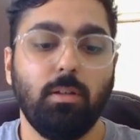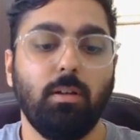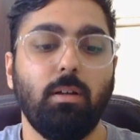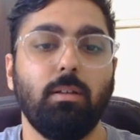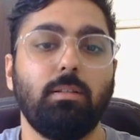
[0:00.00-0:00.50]

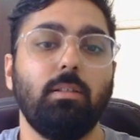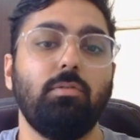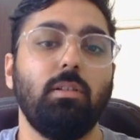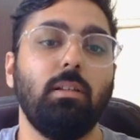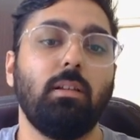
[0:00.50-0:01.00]

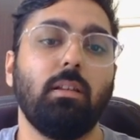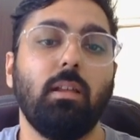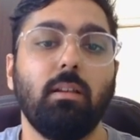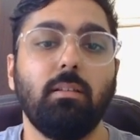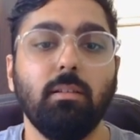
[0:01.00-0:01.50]
essentially
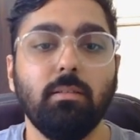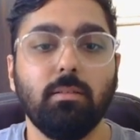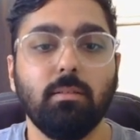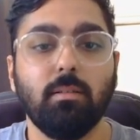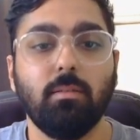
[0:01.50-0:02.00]
create
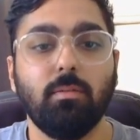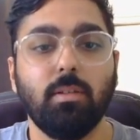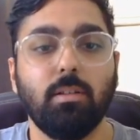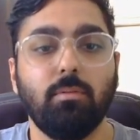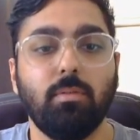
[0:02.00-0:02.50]
this,
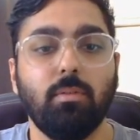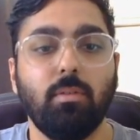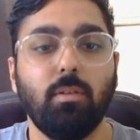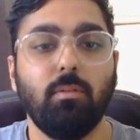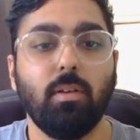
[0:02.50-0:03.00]

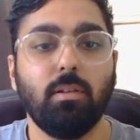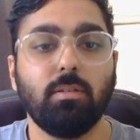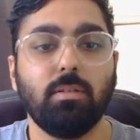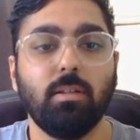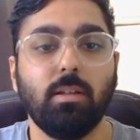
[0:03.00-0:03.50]
we're gonna
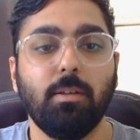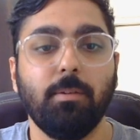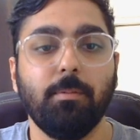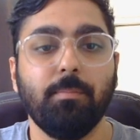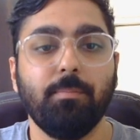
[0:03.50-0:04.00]
say
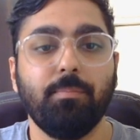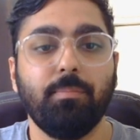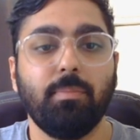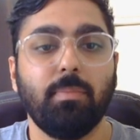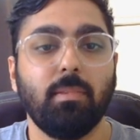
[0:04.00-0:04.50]

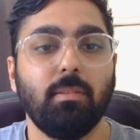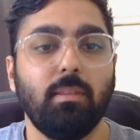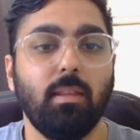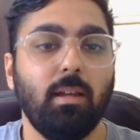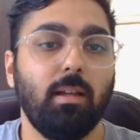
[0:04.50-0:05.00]

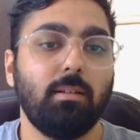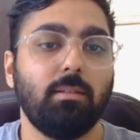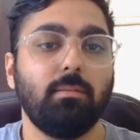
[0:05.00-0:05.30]
that